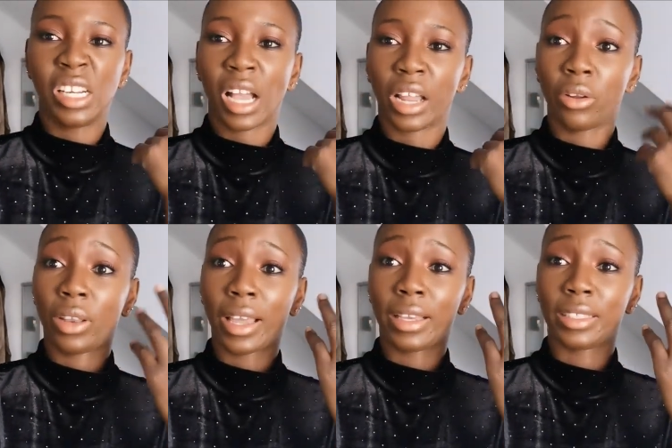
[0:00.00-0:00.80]
I don't
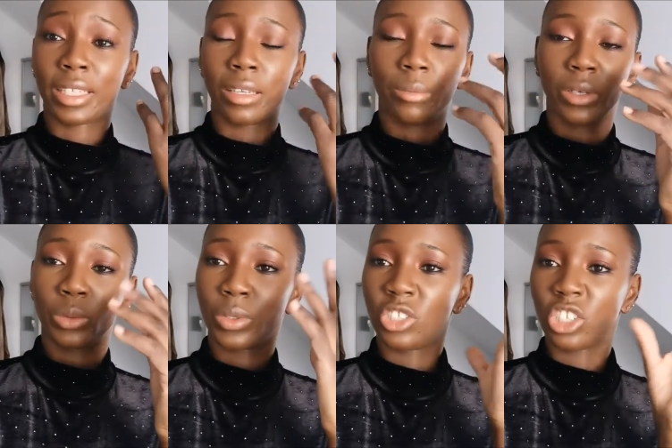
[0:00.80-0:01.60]
like it anymore. It
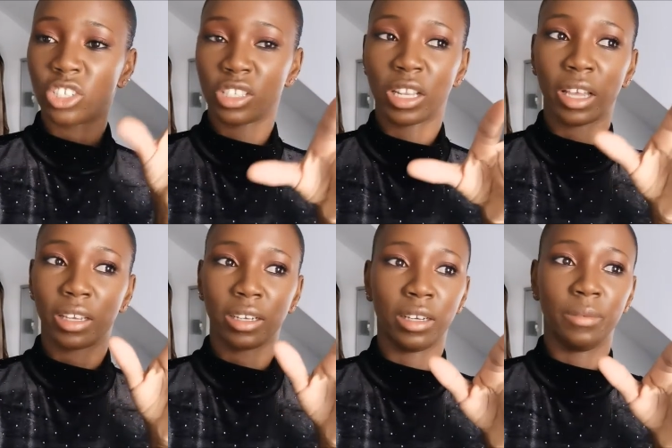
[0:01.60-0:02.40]
was just
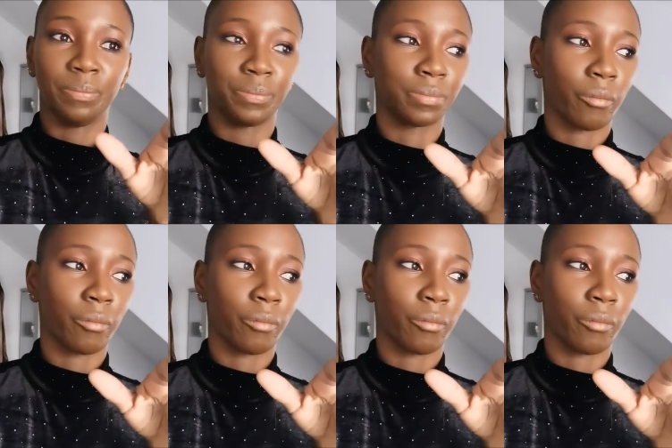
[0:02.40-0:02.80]
like um,